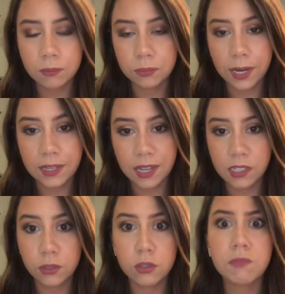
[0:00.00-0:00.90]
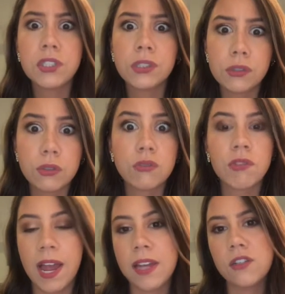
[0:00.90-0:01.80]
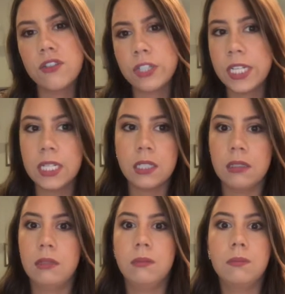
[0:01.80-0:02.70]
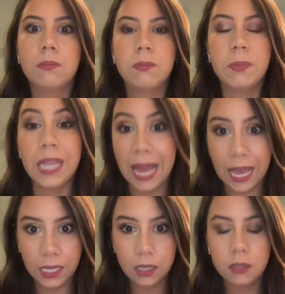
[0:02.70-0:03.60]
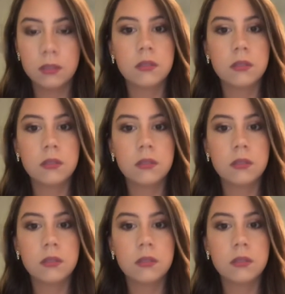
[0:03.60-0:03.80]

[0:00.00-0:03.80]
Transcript: bright yellows, blues, reds, greens, black.